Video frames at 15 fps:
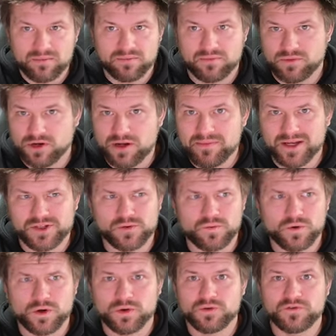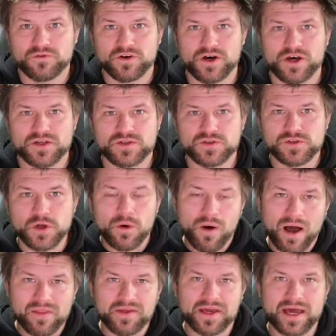pretty much world first. No
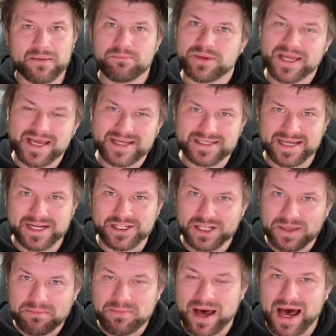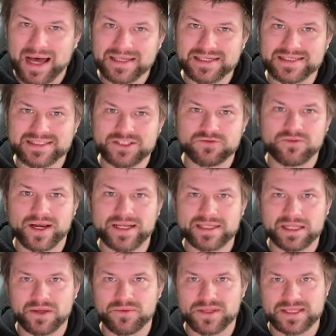other company has actually partnered
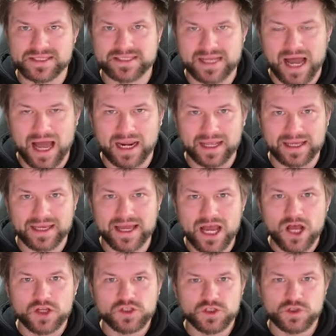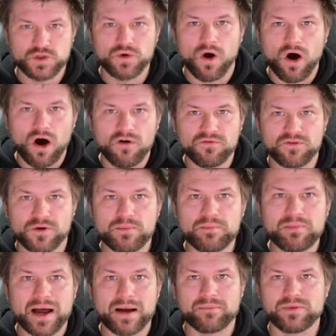directly with Starlink to offer
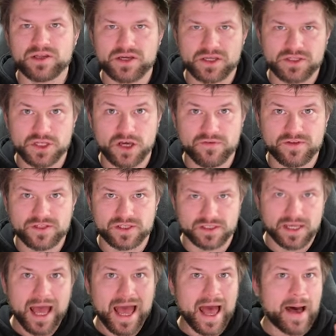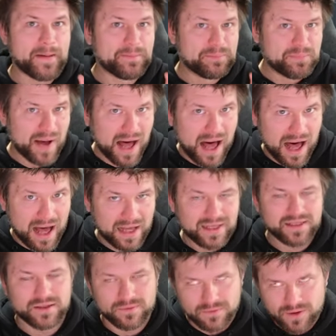public services,
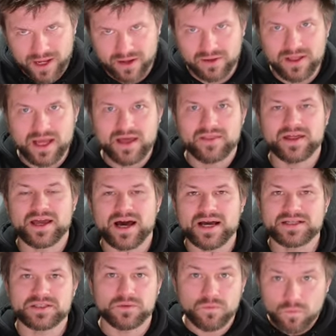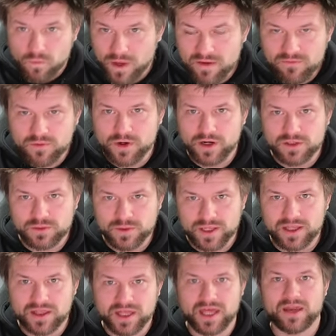bar, well, the guys we've worked
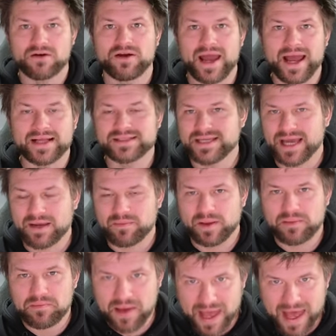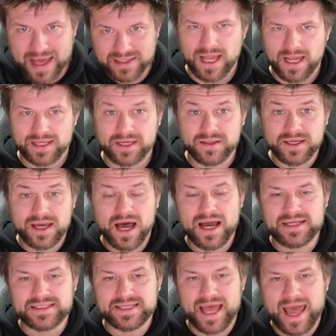with here at Tech Man Pat. Now, the
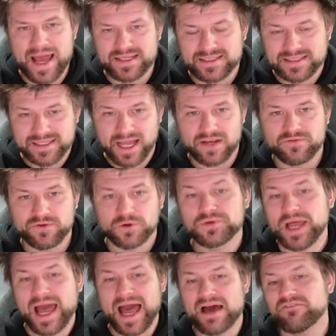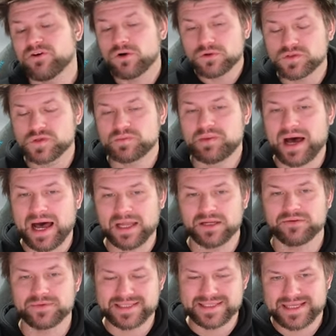guys at NetVault have also
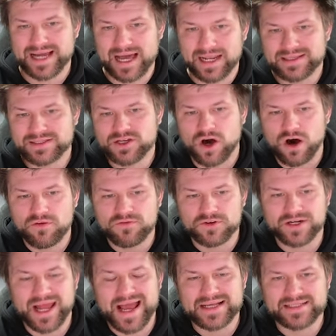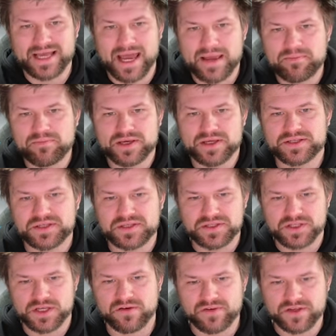partnered with Starlink to offer it as a business
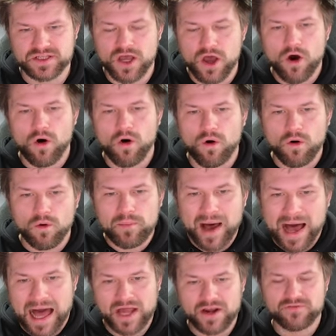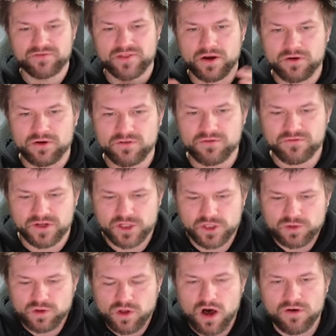service or part of their
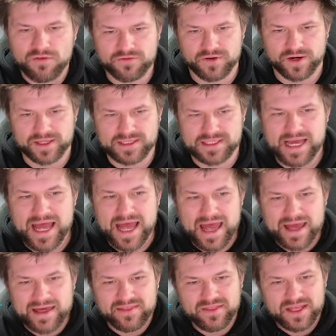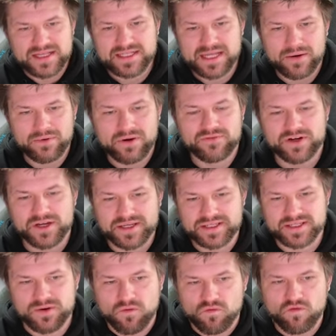official offerings. This, however,
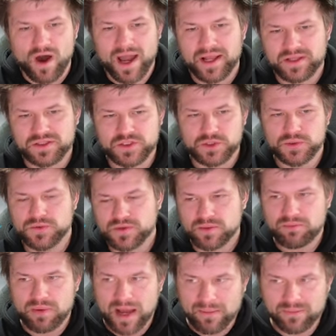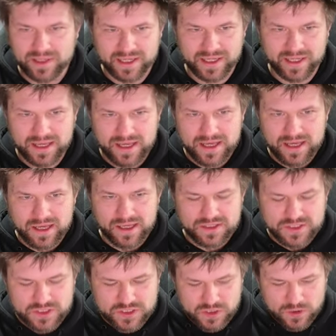is right to the public.
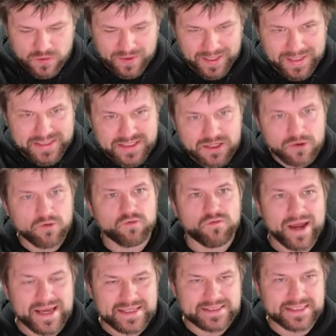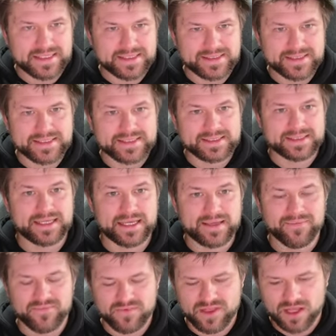So it's crazy to
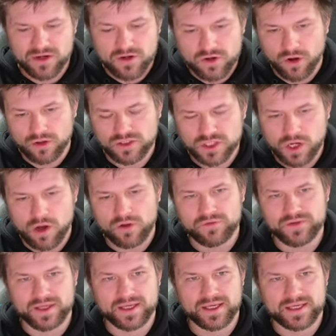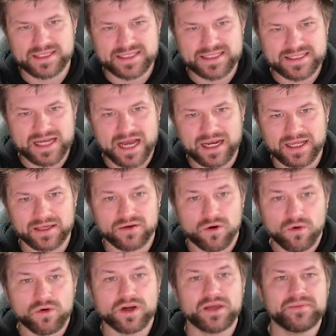see that not only is Starlink
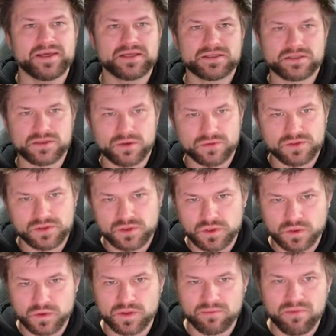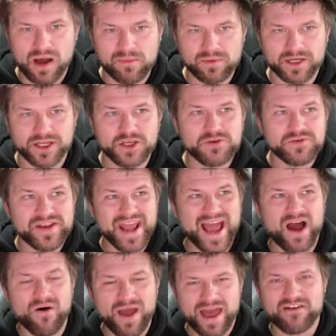already being sold to the public, you
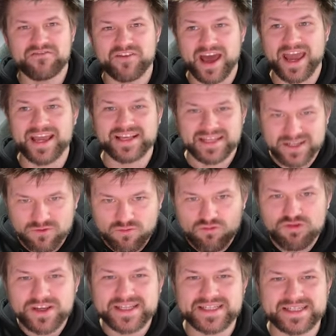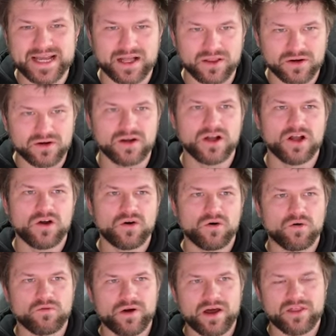now have a reseller,
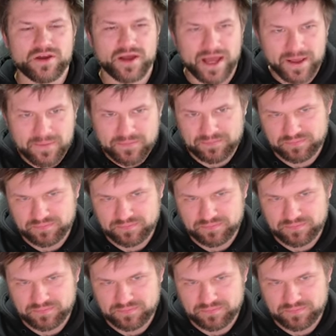or rather a,